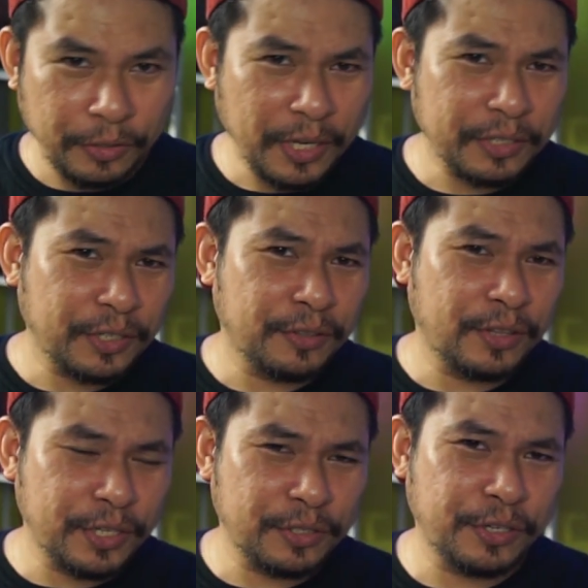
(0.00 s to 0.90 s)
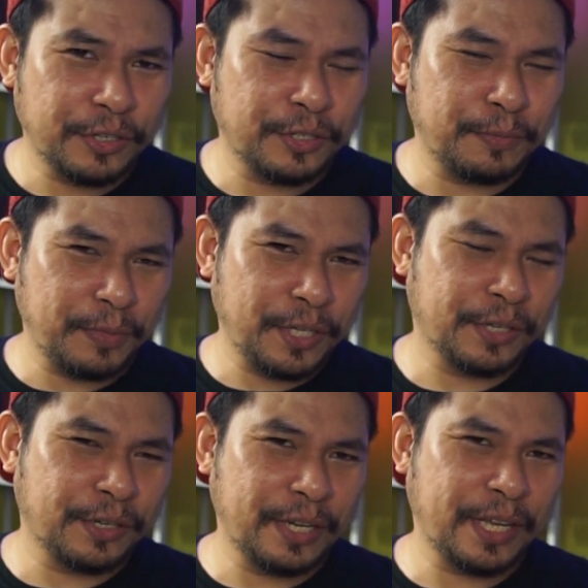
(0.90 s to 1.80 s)
Connecting this to your
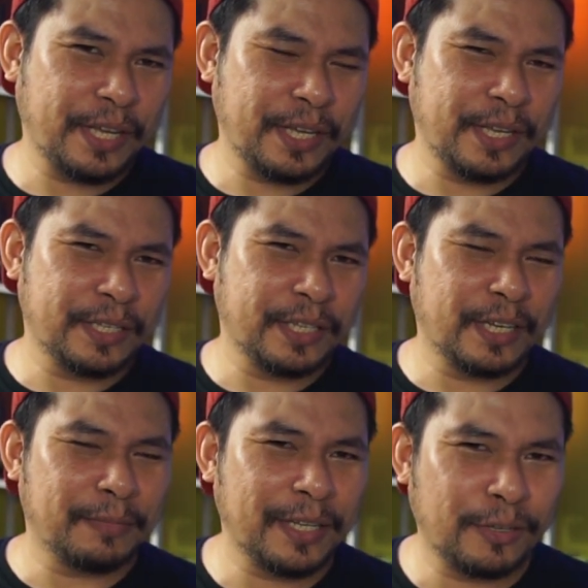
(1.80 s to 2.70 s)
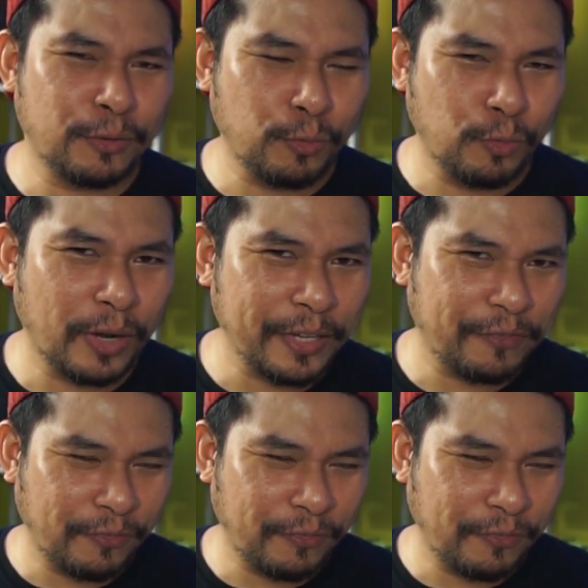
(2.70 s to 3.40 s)
speaker is gonna be quite